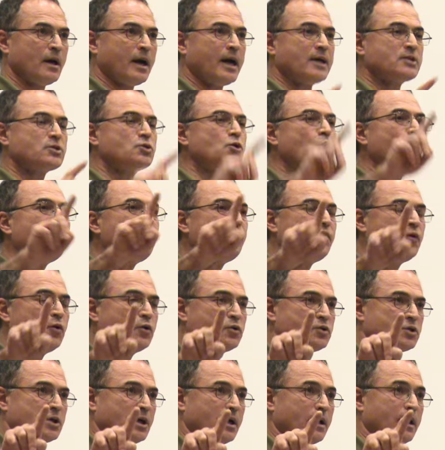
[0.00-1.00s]
has no
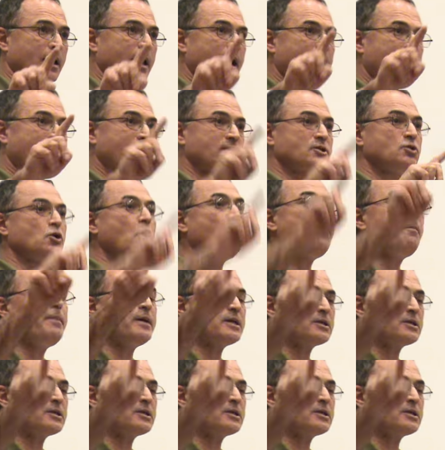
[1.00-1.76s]
future, has no